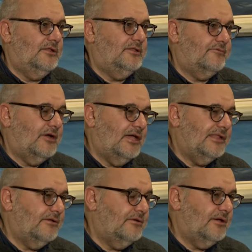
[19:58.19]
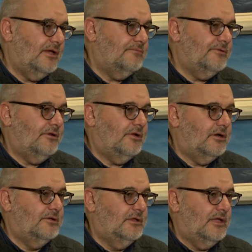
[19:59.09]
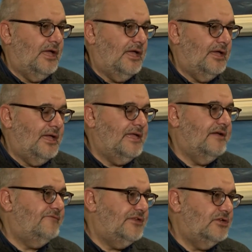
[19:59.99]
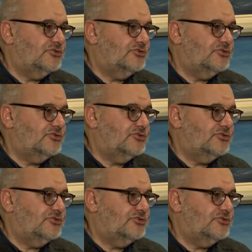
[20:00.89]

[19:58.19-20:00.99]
the rise of AfD